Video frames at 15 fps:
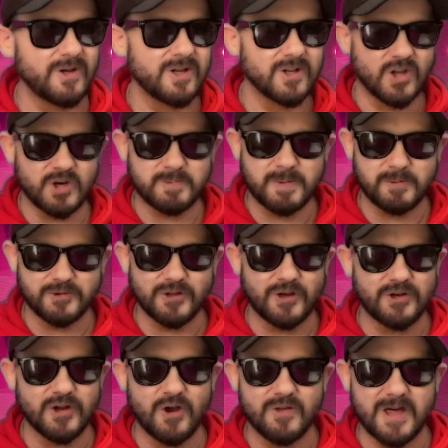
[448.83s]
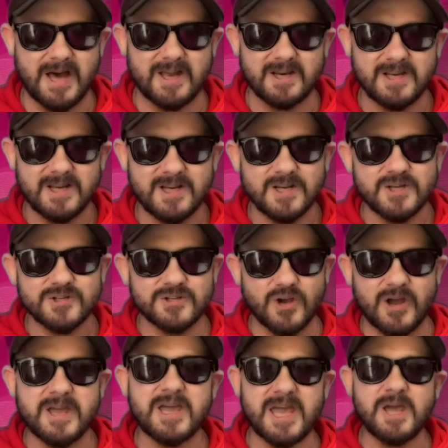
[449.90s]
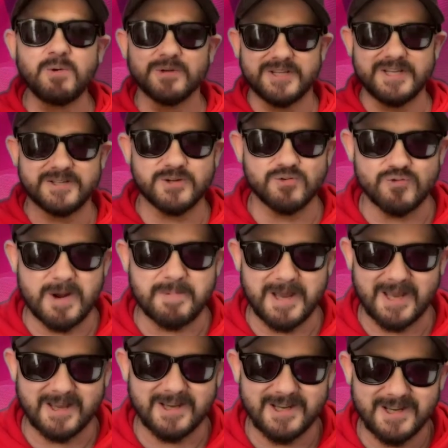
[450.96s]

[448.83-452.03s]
A lot of people don't know that. So he was into ribbing.